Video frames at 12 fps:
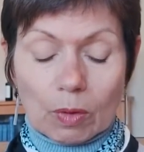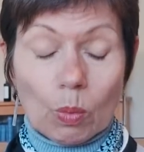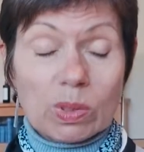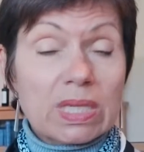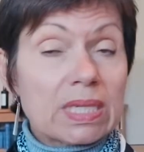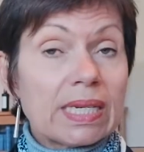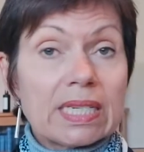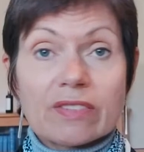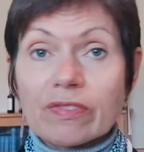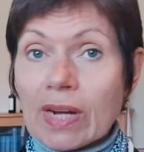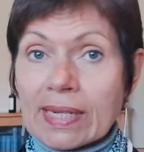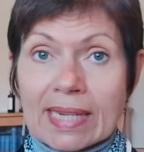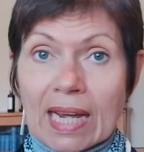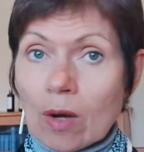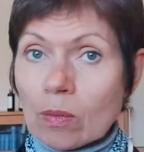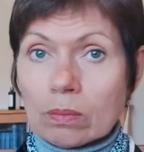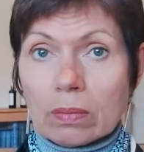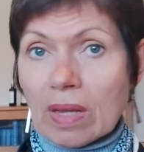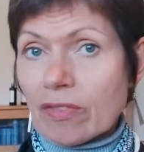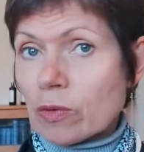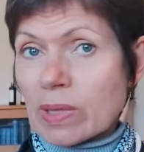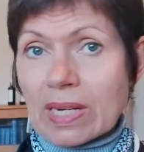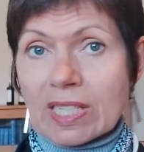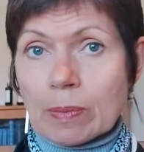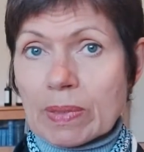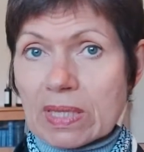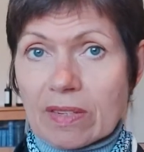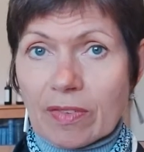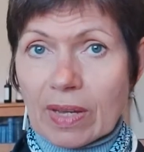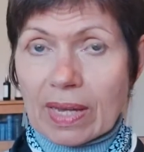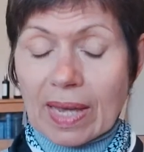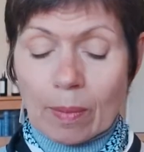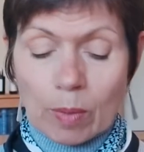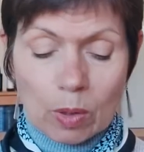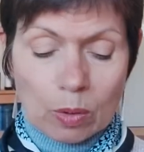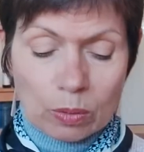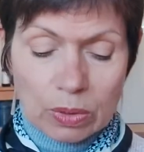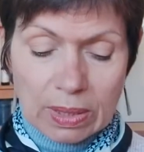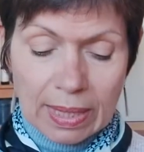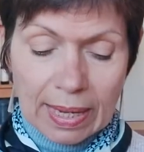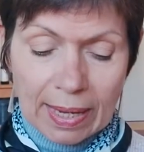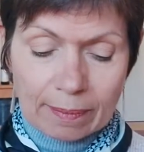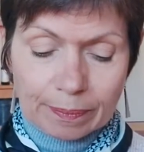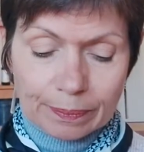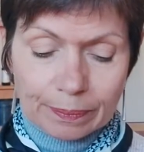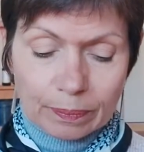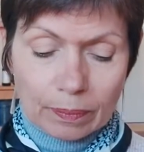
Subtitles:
We didn't need to find out if there's any specific chemicals there.